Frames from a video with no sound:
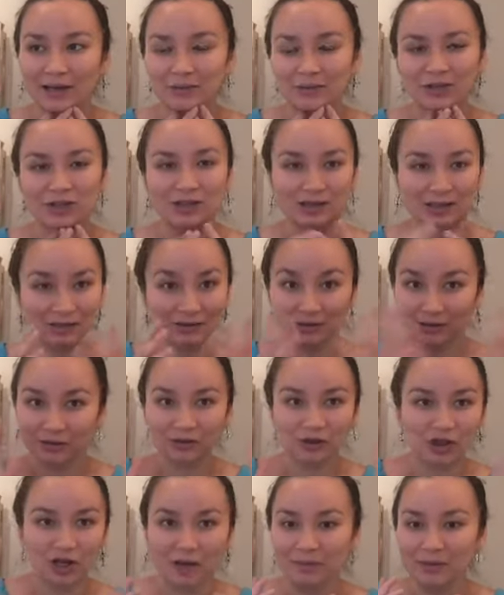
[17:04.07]
it was just a
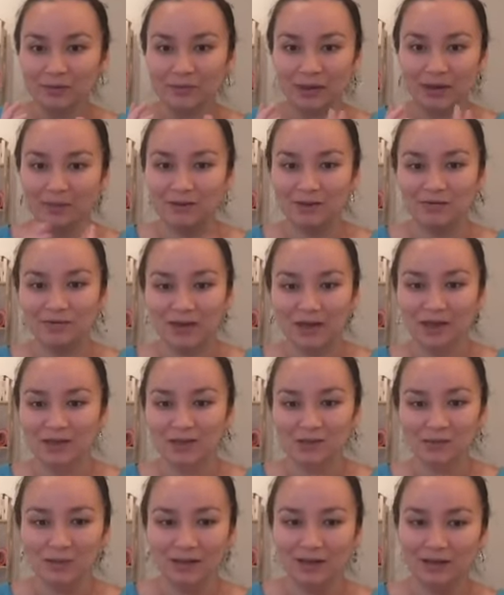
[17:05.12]
little chubby baby
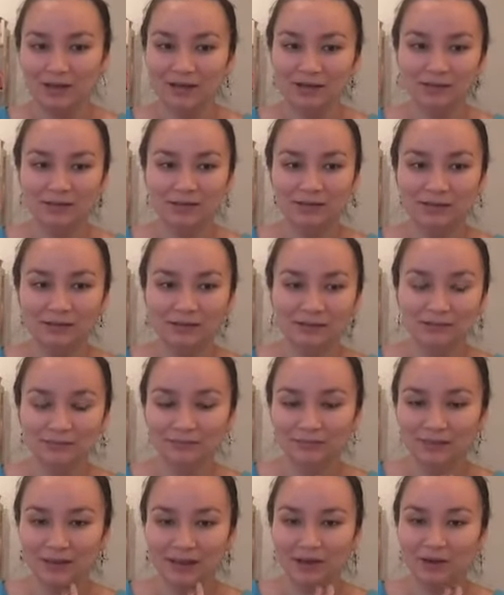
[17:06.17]
face where,
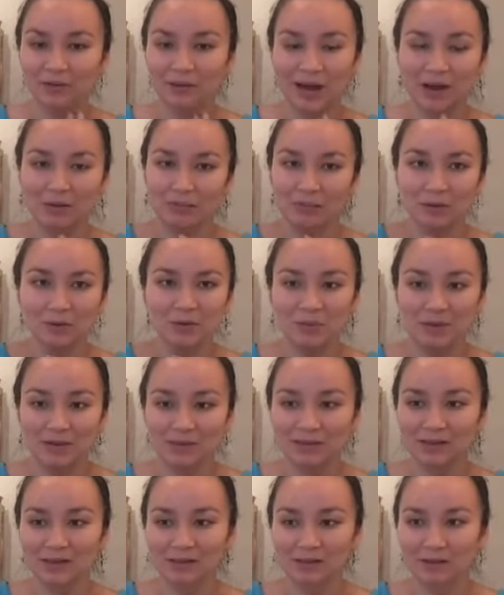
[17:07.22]
you know, how most
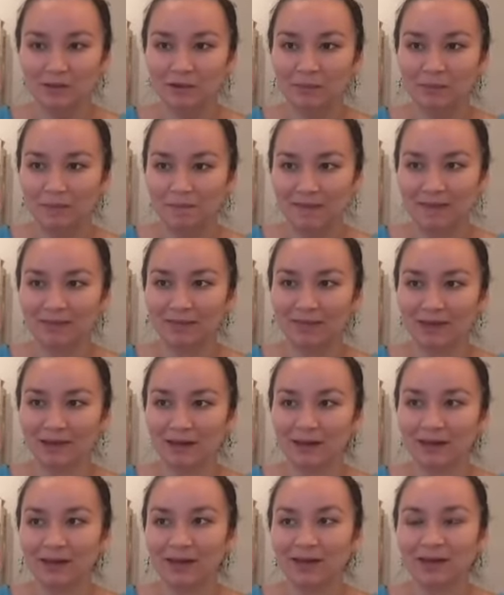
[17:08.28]
babies look. But then
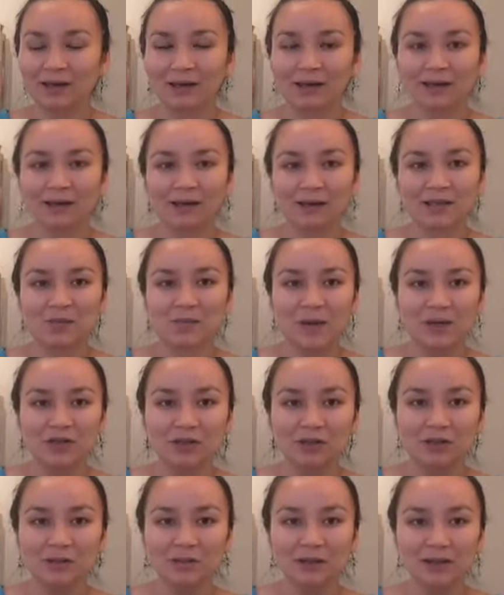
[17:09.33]
like,
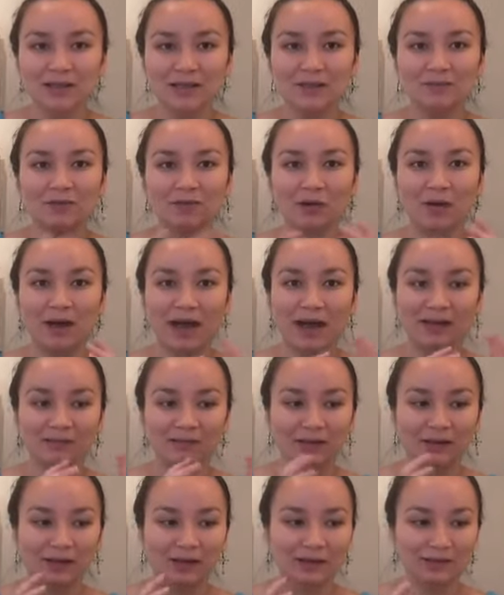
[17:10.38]
especially because even though it had
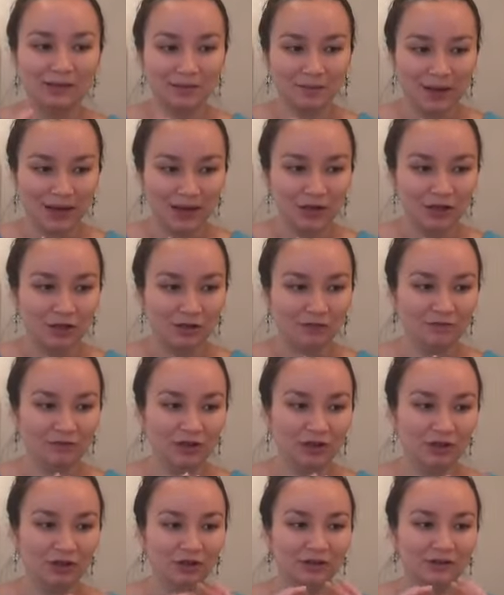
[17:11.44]
like some Asian
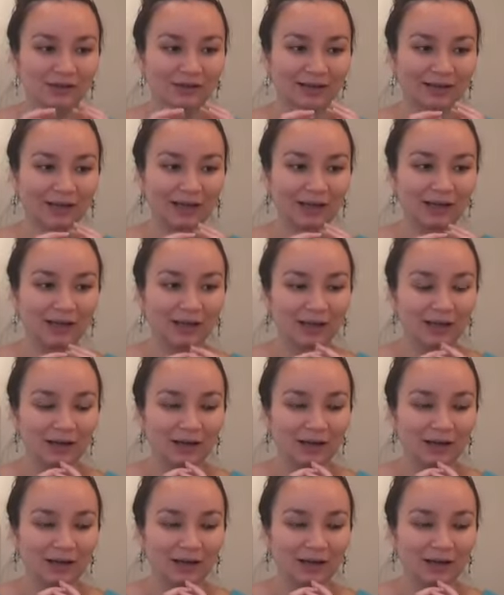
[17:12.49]
features, like